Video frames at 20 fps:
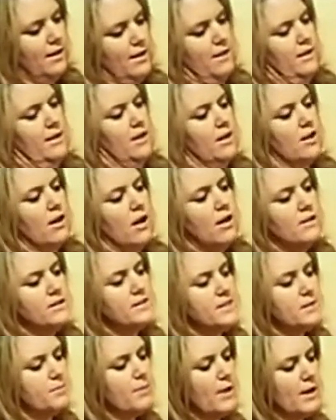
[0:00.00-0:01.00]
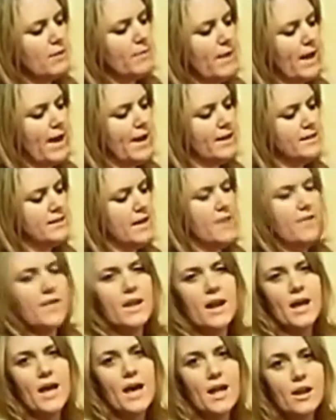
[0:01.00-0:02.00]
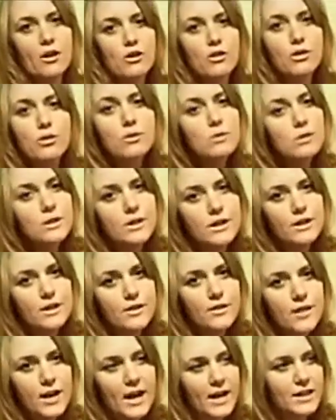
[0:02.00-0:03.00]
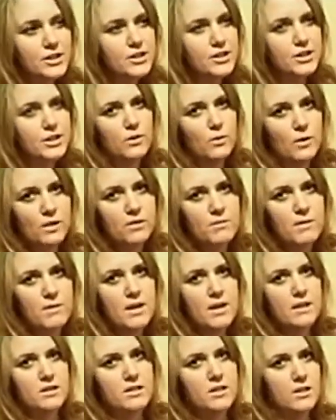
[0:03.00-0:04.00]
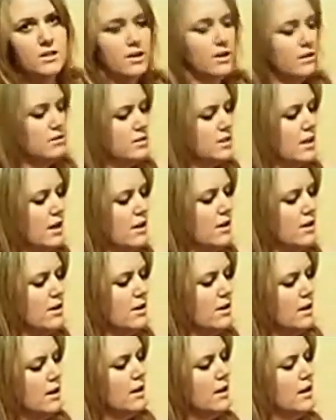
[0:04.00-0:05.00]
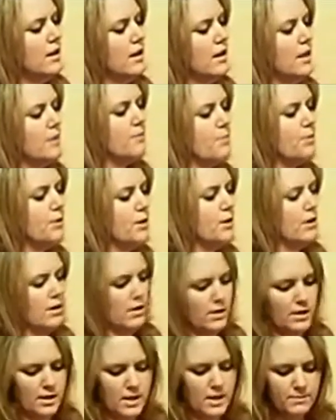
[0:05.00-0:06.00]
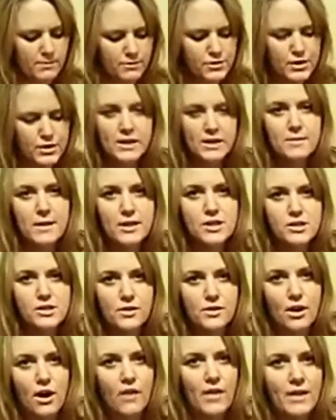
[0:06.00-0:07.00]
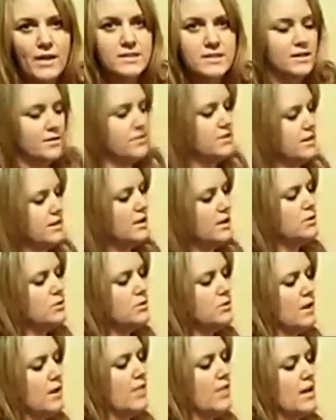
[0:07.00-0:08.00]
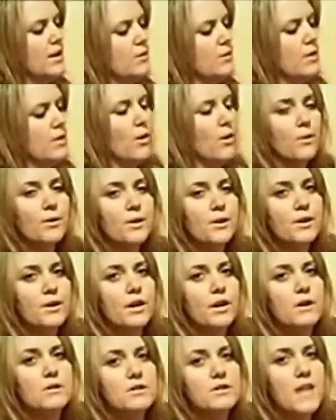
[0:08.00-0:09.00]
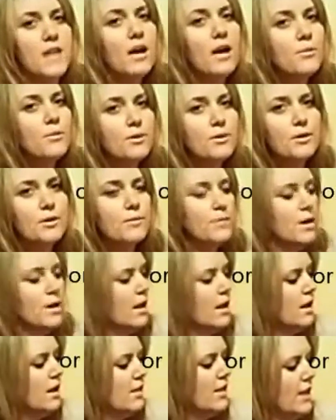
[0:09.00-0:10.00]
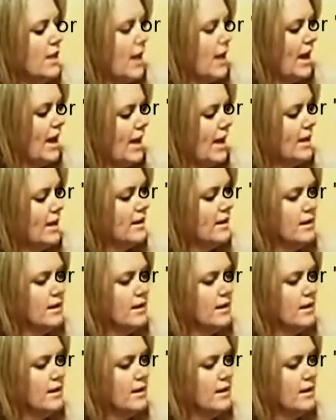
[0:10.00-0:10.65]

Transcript: it all in Ziploc bags, and then I had a cooler that I took with me to the hotel and tried to make sure that all that stuff stayed cool. And then we ordered a hotel room that had